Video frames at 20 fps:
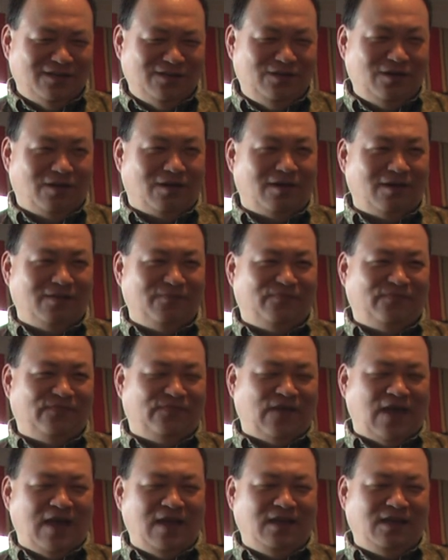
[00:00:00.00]
your
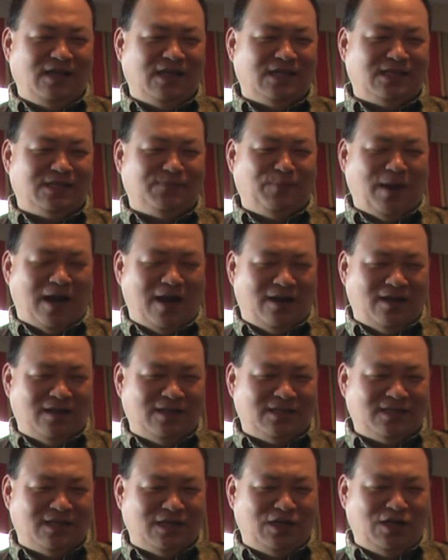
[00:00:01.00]
vein is
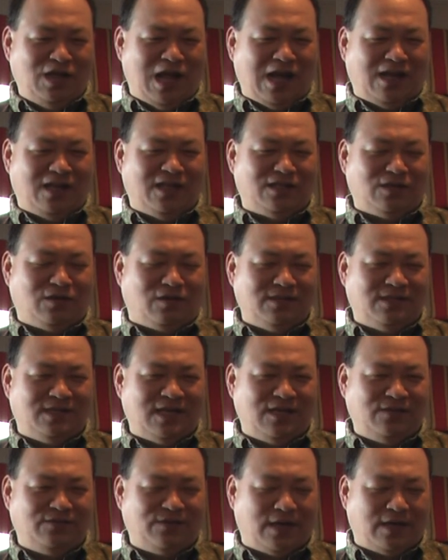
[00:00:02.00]
balanced, the knot is
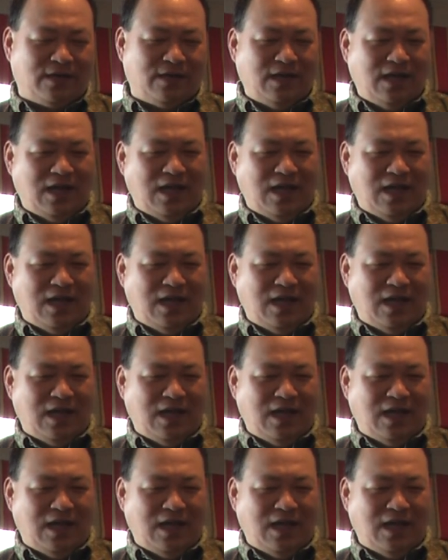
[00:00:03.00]
concentric,